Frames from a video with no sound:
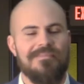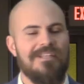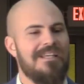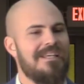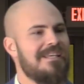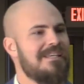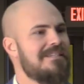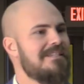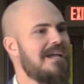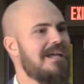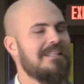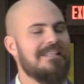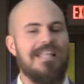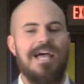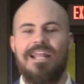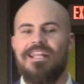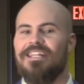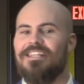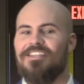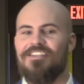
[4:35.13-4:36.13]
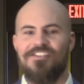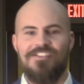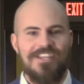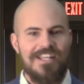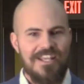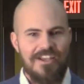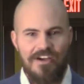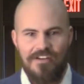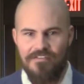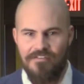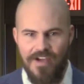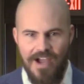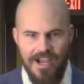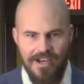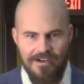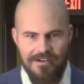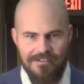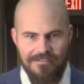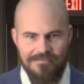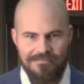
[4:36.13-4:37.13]
He's not lighting the city on
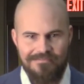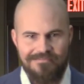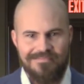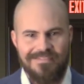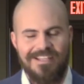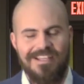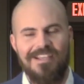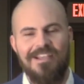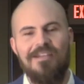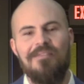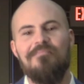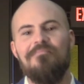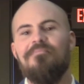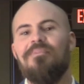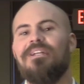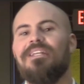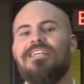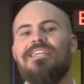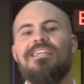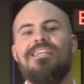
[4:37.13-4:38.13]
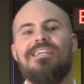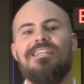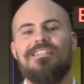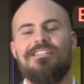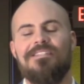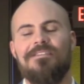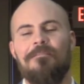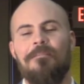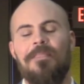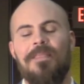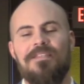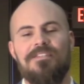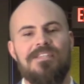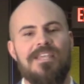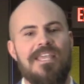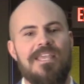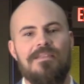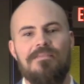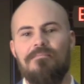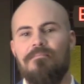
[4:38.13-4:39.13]
fire, but he is
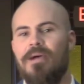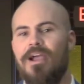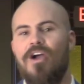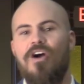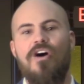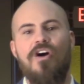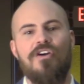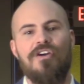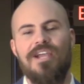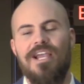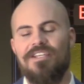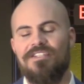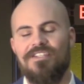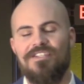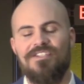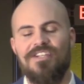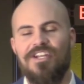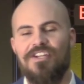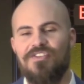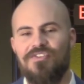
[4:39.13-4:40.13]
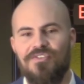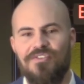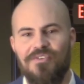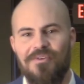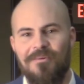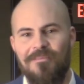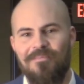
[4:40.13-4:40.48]
saying, my heart has to stay true